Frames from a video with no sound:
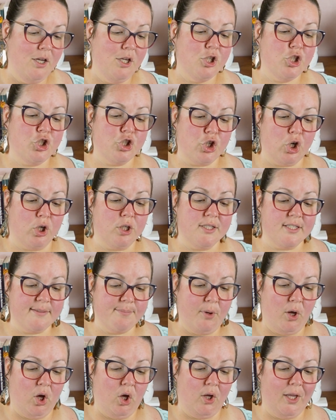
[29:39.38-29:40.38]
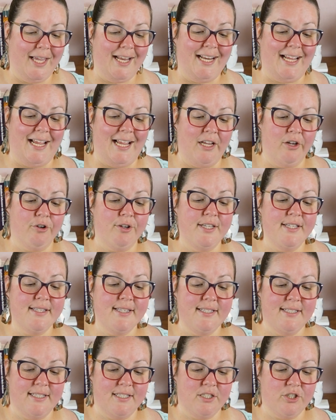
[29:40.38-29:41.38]
Start small and increase
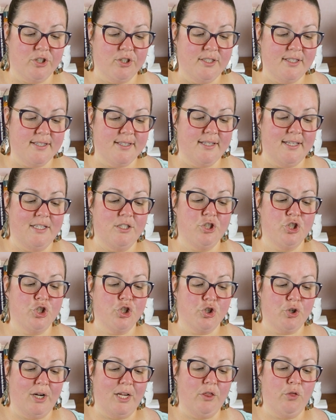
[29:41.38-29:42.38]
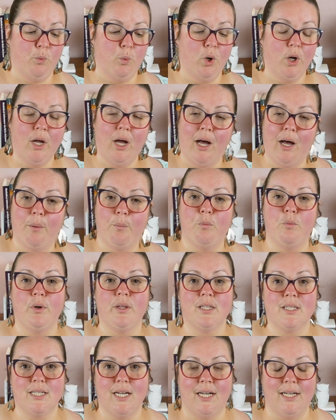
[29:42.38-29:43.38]
the distance, and strength will come
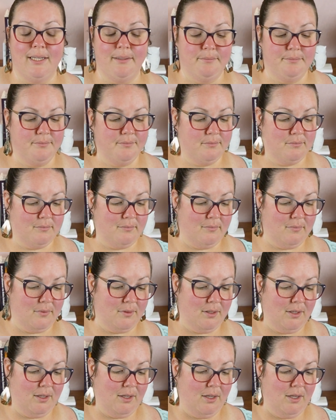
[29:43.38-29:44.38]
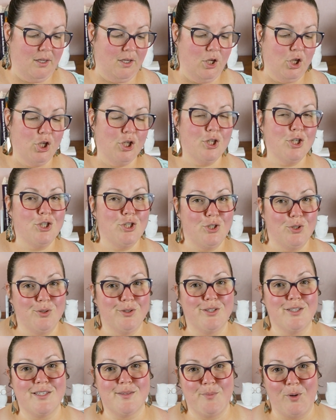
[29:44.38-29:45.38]
with time. Do
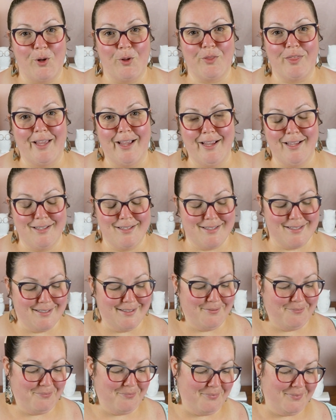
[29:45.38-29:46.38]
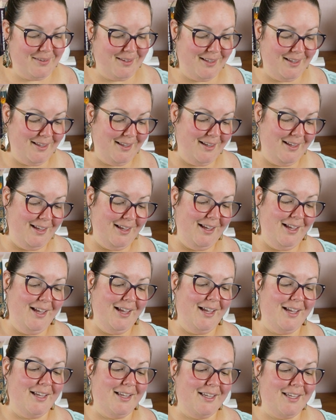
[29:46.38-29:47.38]
the small things.
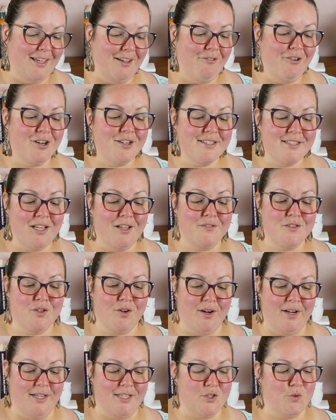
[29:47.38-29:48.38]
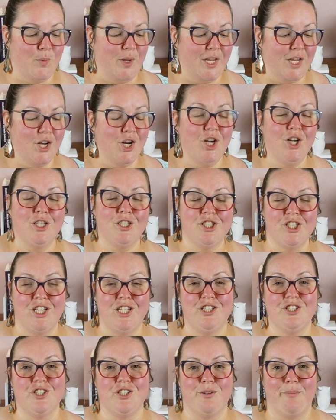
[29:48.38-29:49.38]
Give ourselves grace. We cannot
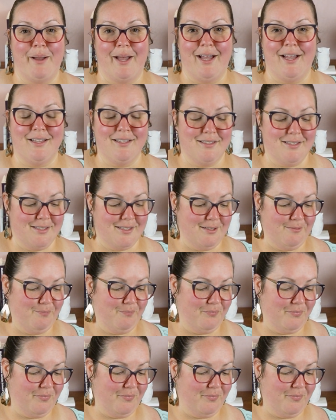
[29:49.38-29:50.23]
change the past.